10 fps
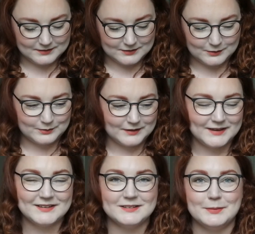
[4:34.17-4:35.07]
So
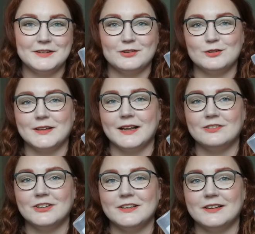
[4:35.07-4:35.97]
it's a bit
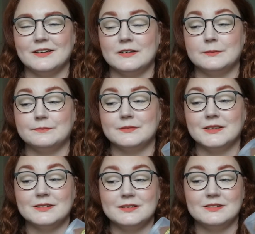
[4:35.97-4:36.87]
nostalgic.
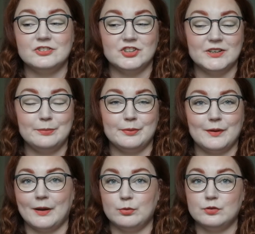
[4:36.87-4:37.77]
This is cheap.
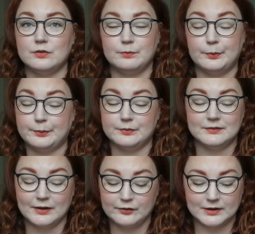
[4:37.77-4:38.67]
I would
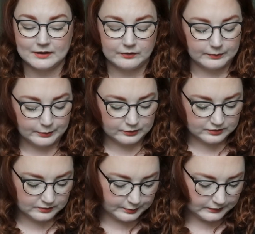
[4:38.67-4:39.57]
definitely
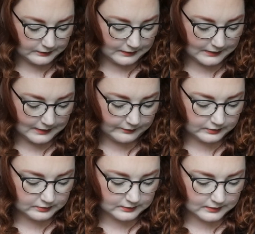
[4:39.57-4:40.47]
repurchase, but I have
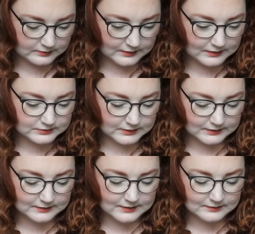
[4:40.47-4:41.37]
a stash
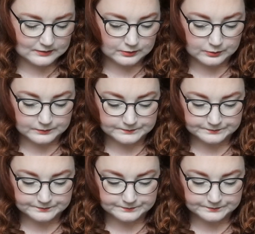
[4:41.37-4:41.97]
that needs to